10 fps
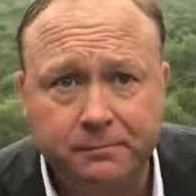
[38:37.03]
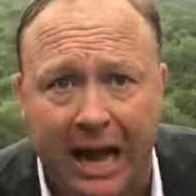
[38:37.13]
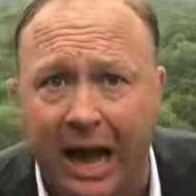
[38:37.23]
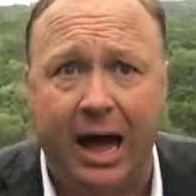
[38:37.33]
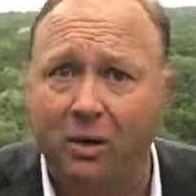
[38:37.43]

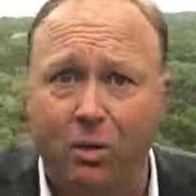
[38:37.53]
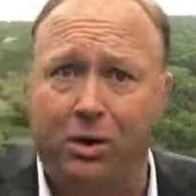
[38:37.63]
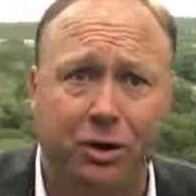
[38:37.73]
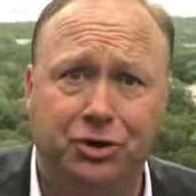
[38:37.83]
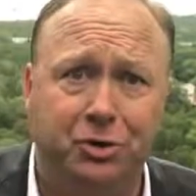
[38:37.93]
I don't want
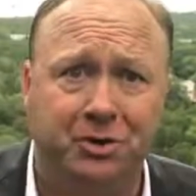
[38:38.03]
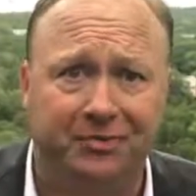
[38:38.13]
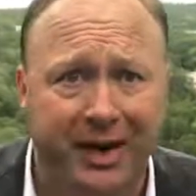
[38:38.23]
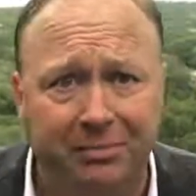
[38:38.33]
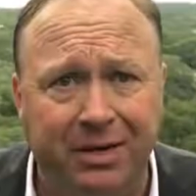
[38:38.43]
to hurt you and your
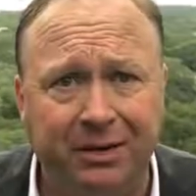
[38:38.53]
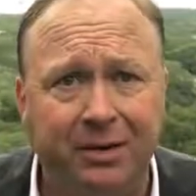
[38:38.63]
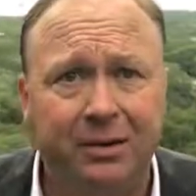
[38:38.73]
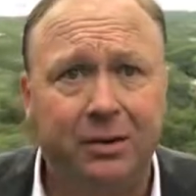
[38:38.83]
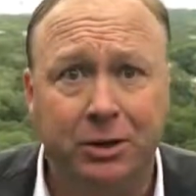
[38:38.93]
family.
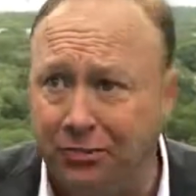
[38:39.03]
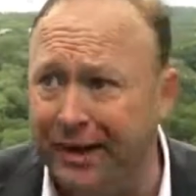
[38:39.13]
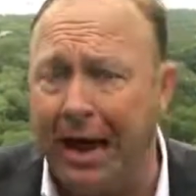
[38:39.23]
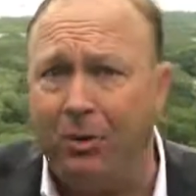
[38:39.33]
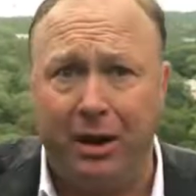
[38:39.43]
You
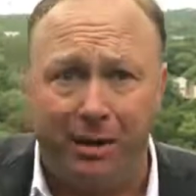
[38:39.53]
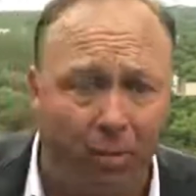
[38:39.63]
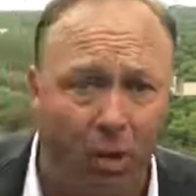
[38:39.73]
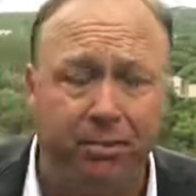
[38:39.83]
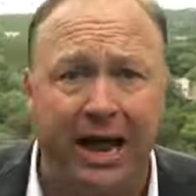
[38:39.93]
think I want to
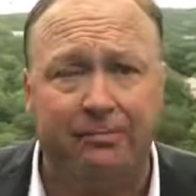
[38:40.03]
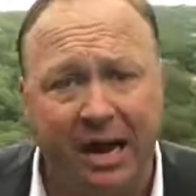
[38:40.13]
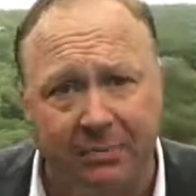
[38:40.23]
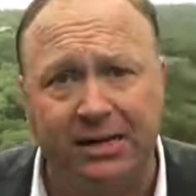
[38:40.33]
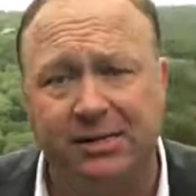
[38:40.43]
abort black
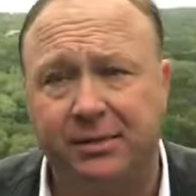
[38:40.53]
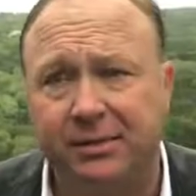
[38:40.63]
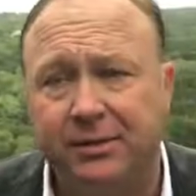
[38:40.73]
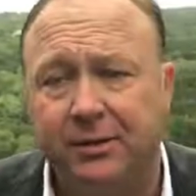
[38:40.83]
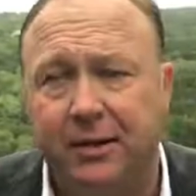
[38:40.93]
babies?
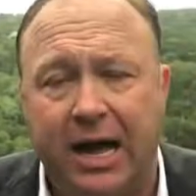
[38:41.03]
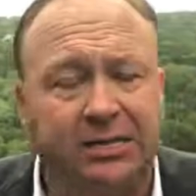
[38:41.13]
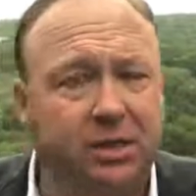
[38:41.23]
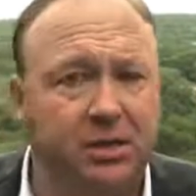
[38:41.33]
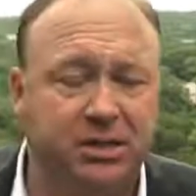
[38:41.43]
I
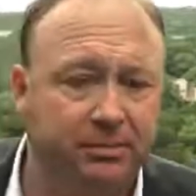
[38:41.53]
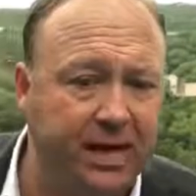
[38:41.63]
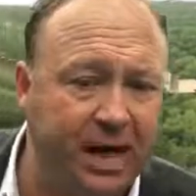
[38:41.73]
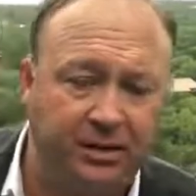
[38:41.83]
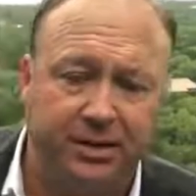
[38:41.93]
saw some
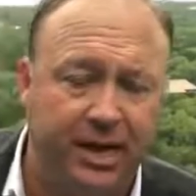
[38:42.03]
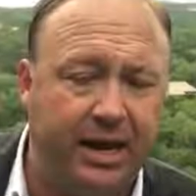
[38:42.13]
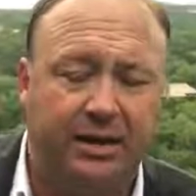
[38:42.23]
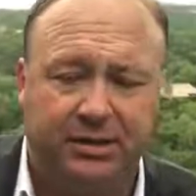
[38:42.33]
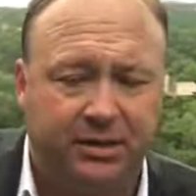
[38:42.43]
guy on
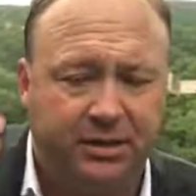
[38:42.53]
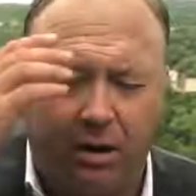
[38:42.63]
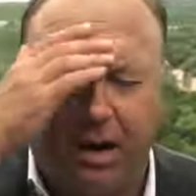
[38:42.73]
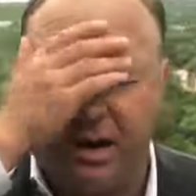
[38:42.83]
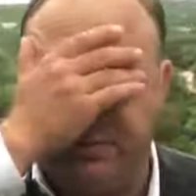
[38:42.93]
today, I sensed
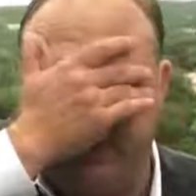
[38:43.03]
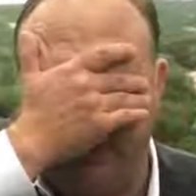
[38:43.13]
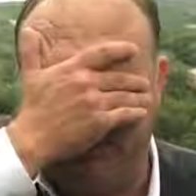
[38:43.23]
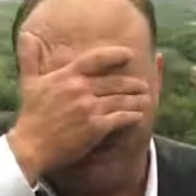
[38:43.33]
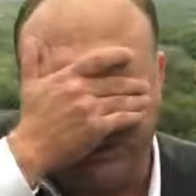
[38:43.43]
Daria I'd never
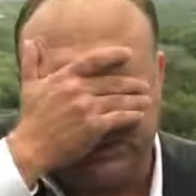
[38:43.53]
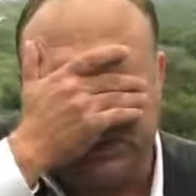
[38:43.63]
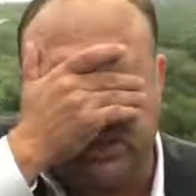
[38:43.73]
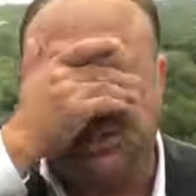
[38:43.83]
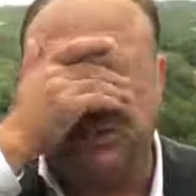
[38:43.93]
seen before. He was
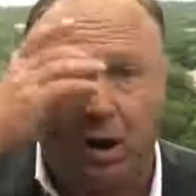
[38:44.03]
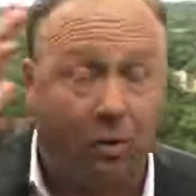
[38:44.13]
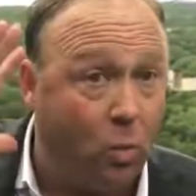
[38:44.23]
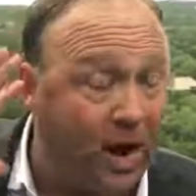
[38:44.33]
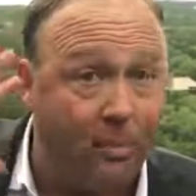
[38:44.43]
so
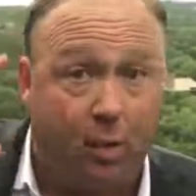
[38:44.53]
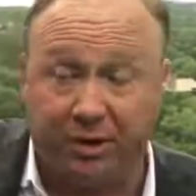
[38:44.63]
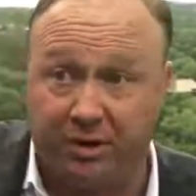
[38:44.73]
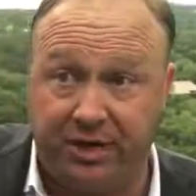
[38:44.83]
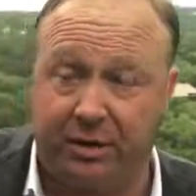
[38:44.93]
smart, way more
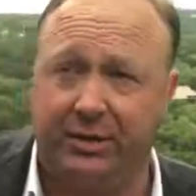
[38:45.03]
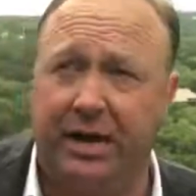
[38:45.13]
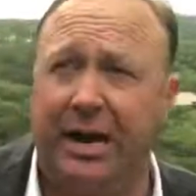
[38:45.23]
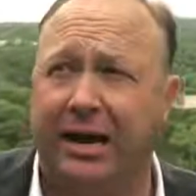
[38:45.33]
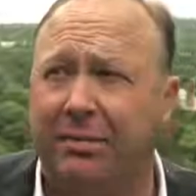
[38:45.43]
articulate
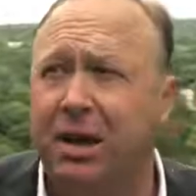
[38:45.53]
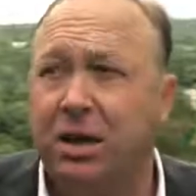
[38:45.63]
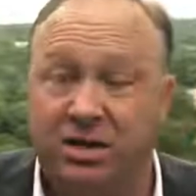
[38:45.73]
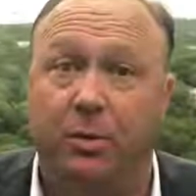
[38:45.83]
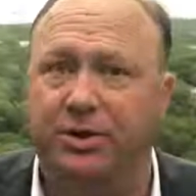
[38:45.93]
than I am.
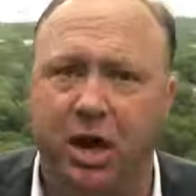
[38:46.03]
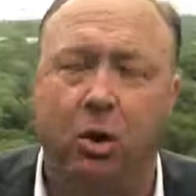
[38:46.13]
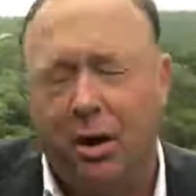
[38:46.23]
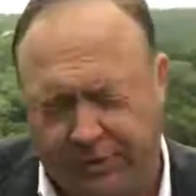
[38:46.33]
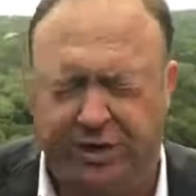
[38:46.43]
So always
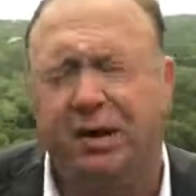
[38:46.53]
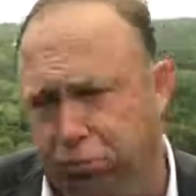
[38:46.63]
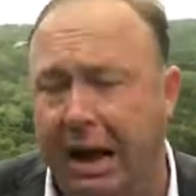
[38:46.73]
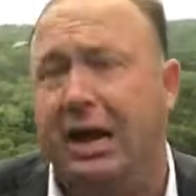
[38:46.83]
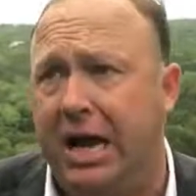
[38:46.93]
go, you see a
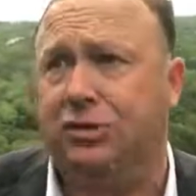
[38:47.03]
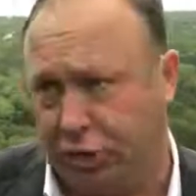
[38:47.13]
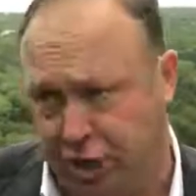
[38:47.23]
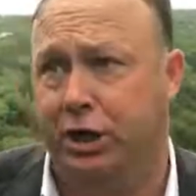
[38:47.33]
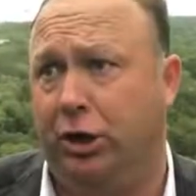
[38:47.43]
black guy's
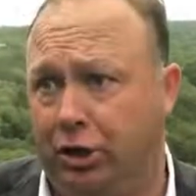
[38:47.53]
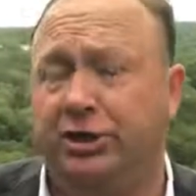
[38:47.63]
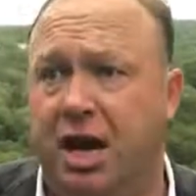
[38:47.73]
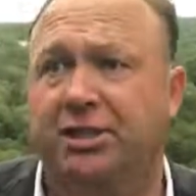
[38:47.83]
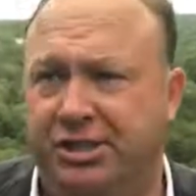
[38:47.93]
articulate,
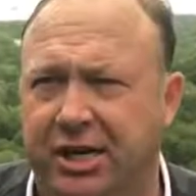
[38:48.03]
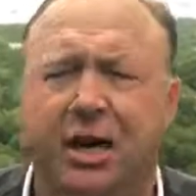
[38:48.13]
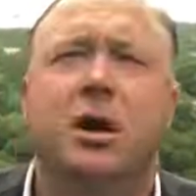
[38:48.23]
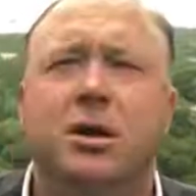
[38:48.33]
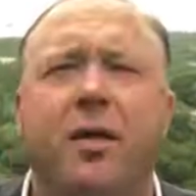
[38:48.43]
it's
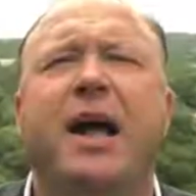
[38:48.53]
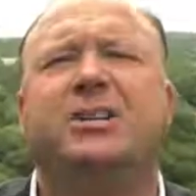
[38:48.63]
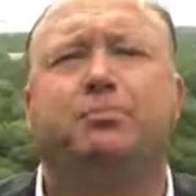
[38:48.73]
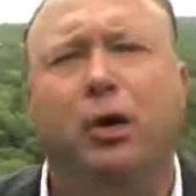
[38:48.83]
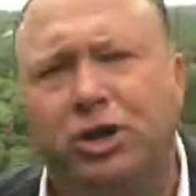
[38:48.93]
condescending. No,
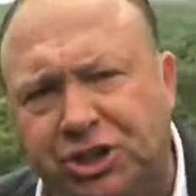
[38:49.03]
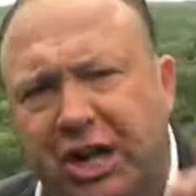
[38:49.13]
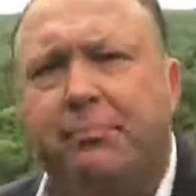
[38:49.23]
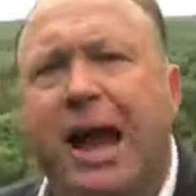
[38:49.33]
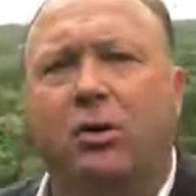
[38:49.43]
that's
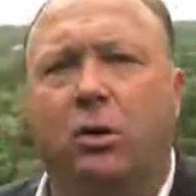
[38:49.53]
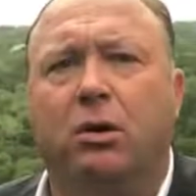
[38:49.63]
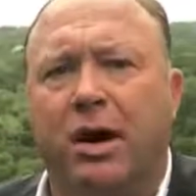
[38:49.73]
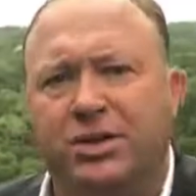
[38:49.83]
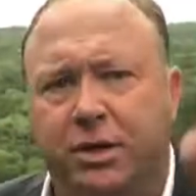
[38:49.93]
bullshit
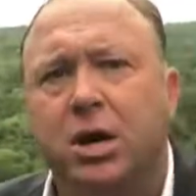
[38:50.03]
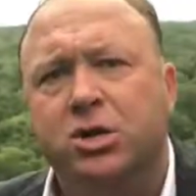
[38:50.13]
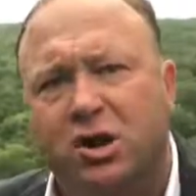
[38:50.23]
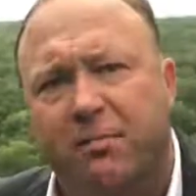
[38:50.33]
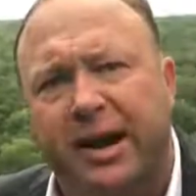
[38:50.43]
microaggression.
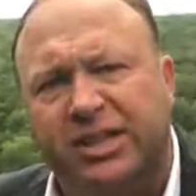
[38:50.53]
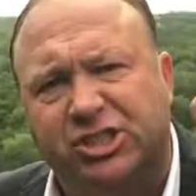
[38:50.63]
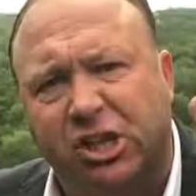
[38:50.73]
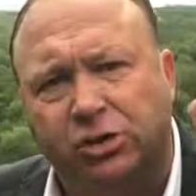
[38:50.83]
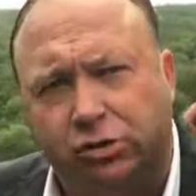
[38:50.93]
So everybody's
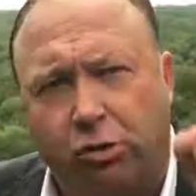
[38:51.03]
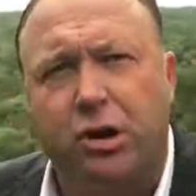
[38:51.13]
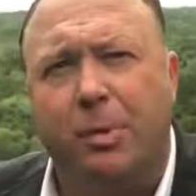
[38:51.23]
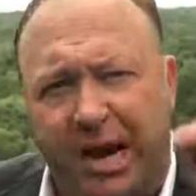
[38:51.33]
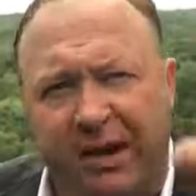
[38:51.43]
so screwed
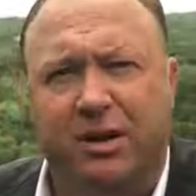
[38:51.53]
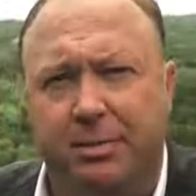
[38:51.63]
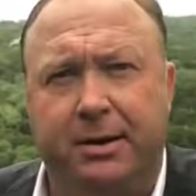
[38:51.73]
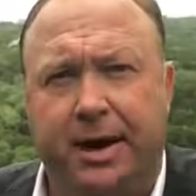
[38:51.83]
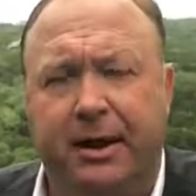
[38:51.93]
up we can't even
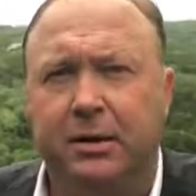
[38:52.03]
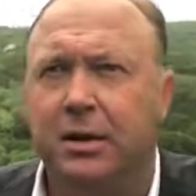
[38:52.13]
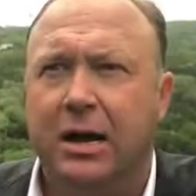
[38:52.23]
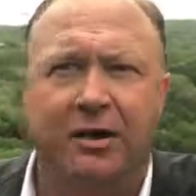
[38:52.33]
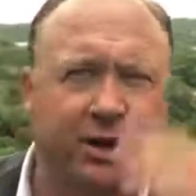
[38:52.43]
communicate.
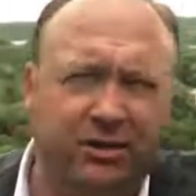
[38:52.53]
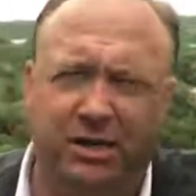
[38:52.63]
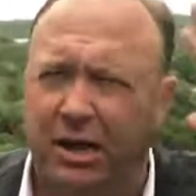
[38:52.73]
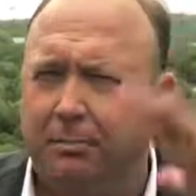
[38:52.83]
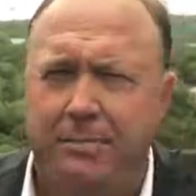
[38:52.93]
I forget, it's
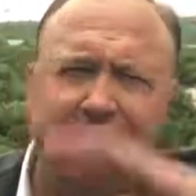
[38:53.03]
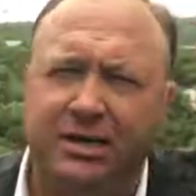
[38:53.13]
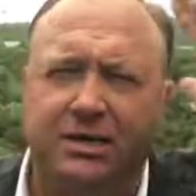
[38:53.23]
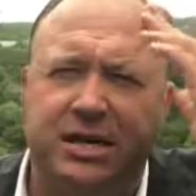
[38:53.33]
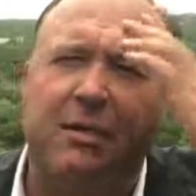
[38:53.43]

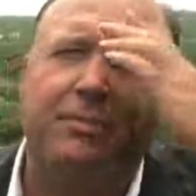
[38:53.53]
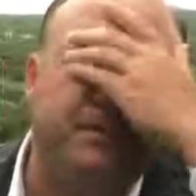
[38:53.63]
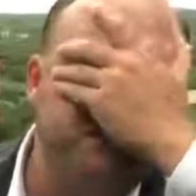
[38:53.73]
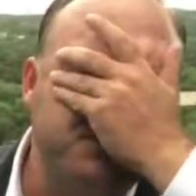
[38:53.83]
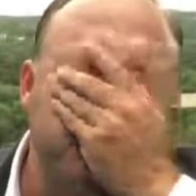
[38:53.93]
amazing
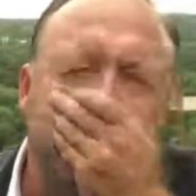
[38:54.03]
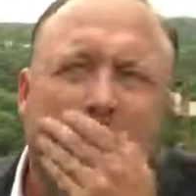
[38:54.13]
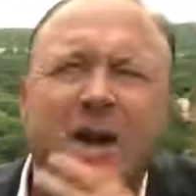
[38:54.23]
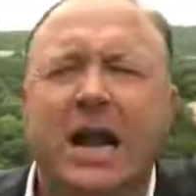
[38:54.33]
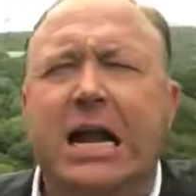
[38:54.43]
something.
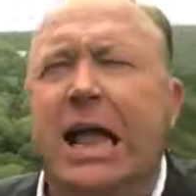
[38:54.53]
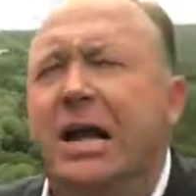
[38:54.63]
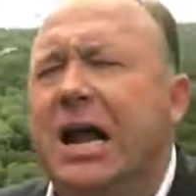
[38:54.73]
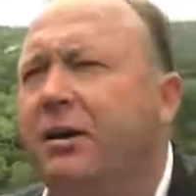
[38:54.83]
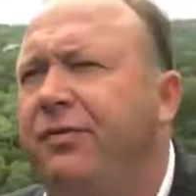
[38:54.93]
And he laid
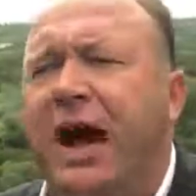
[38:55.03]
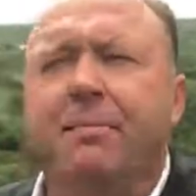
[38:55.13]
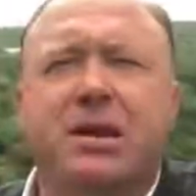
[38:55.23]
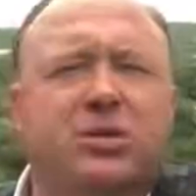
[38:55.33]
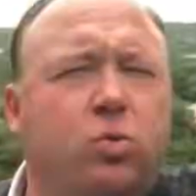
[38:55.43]
it out in
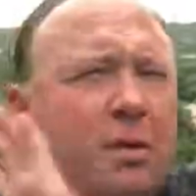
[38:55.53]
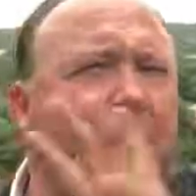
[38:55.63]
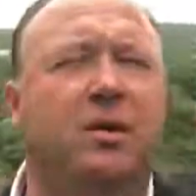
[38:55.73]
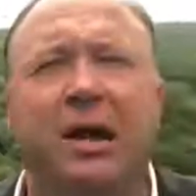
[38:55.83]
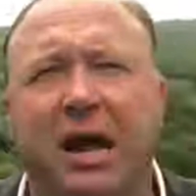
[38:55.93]
5 minutes, way
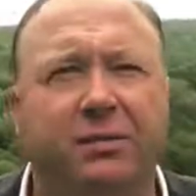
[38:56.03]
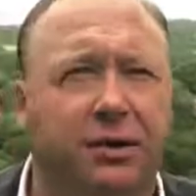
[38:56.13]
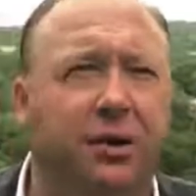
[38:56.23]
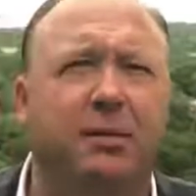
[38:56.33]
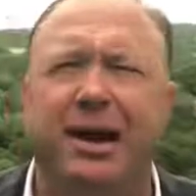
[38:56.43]
better than I ever
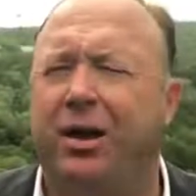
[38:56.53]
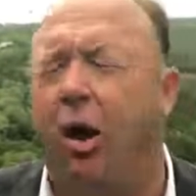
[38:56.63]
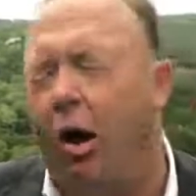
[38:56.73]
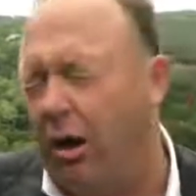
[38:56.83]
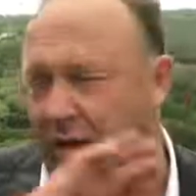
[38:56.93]
could about
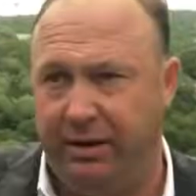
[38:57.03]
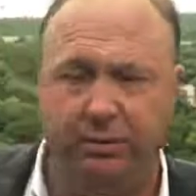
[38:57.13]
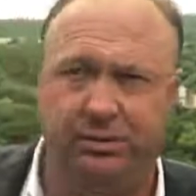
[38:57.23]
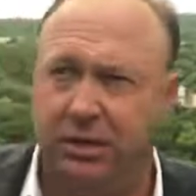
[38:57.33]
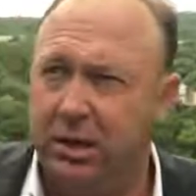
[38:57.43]
all of it. It
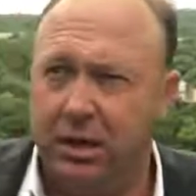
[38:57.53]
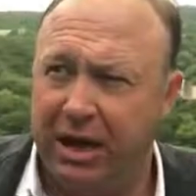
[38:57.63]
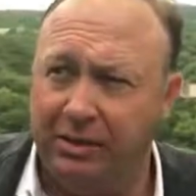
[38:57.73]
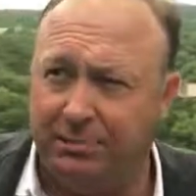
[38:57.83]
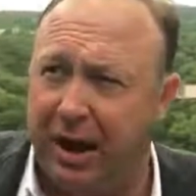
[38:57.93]
was
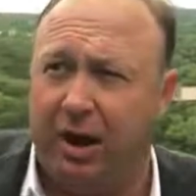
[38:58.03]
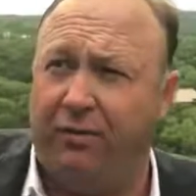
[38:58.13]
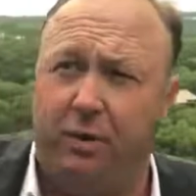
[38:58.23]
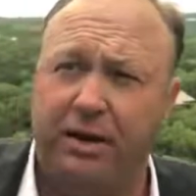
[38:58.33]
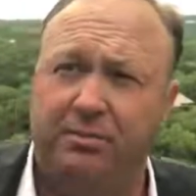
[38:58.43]

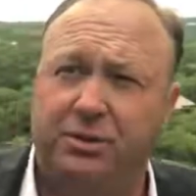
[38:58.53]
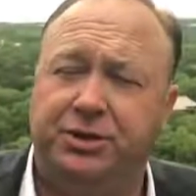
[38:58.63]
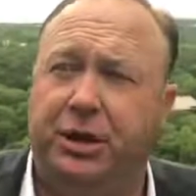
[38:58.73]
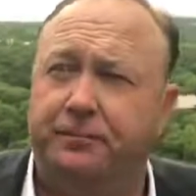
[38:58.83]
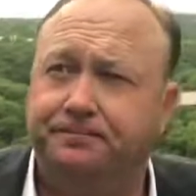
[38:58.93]
powerful. I want to get him on the
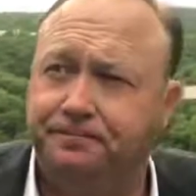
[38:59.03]
show.